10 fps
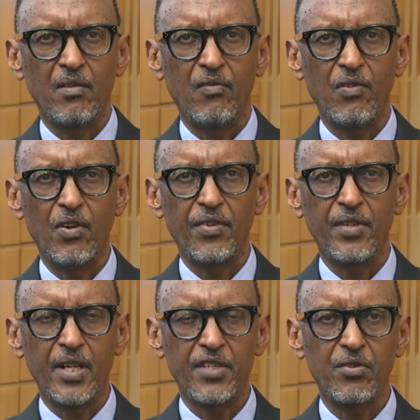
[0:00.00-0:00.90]
Fourth
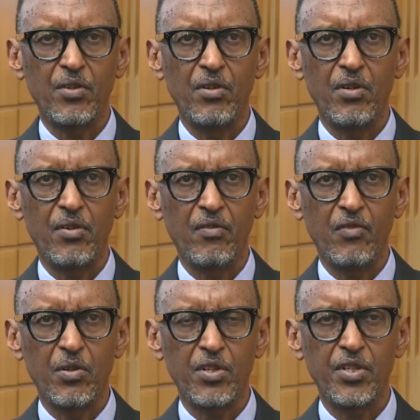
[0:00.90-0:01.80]
Industrial
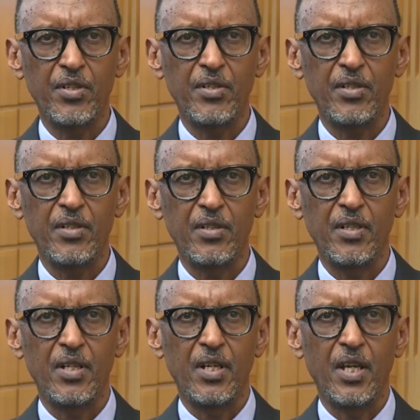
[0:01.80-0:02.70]
Revolution
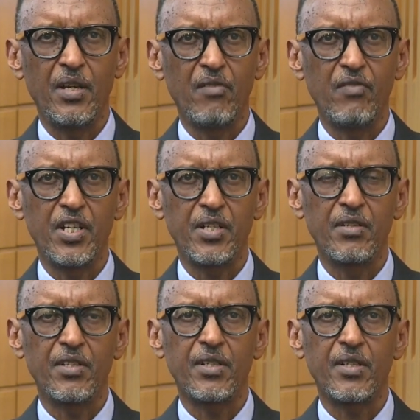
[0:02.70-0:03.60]

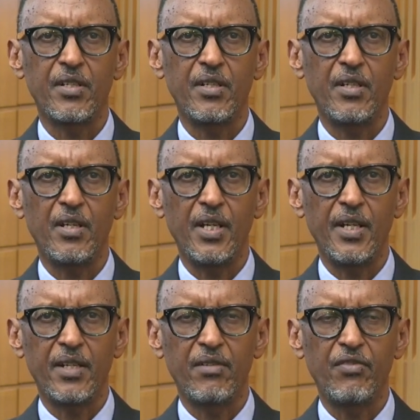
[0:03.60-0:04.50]
innovations
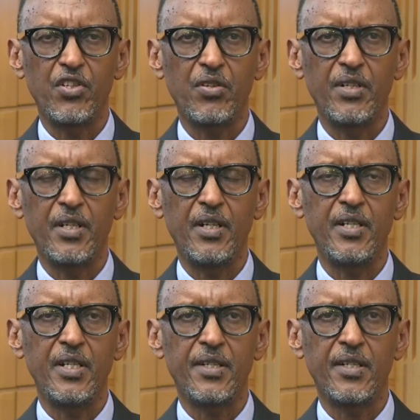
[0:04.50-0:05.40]
in artificial
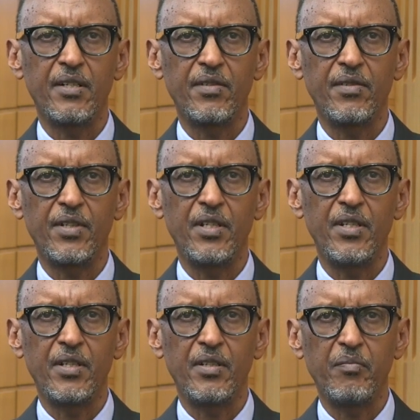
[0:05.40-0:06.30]
intelligence and
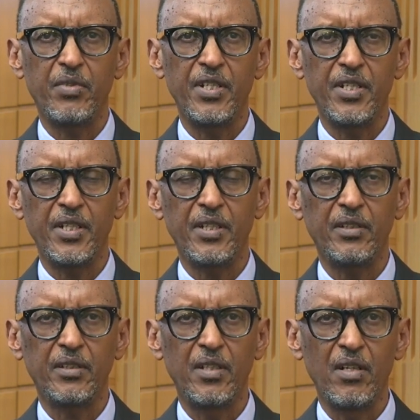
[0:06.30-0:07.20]
3D
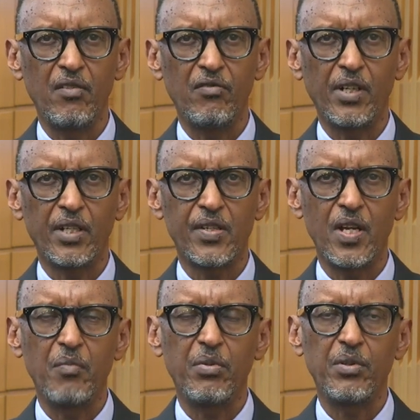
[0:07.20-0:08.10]
printing, for
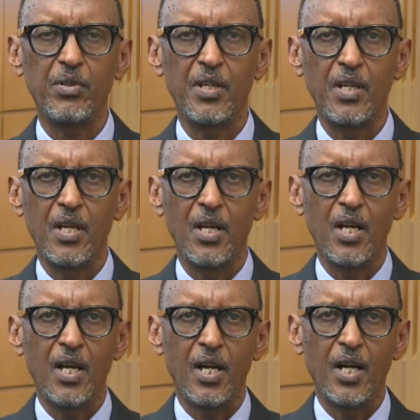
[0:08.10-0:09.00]
example,
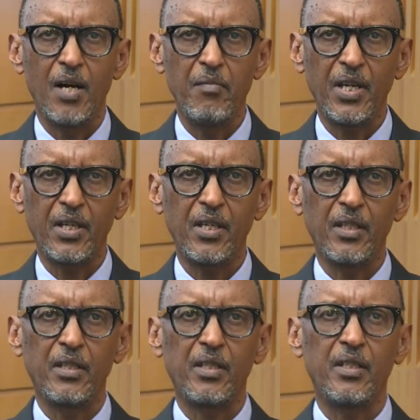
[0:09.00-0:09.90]
are
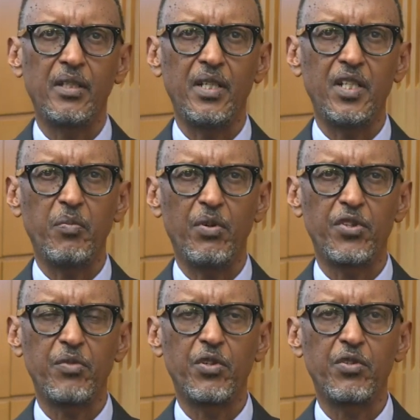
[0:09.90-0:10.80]
making it
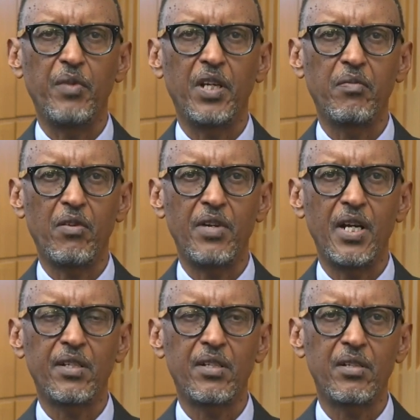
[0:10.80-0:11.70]
possible to make
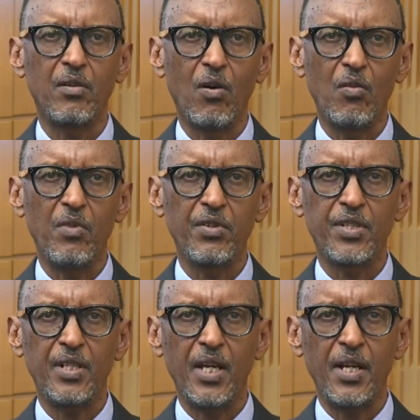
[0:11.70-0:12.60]
products
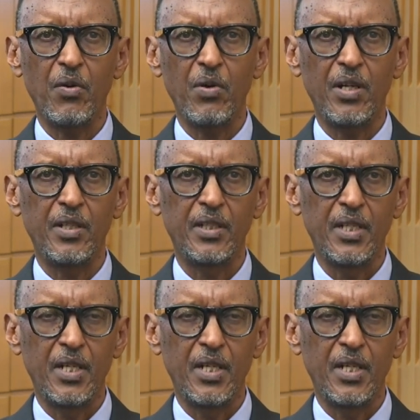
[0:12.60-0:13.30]
almost anywhere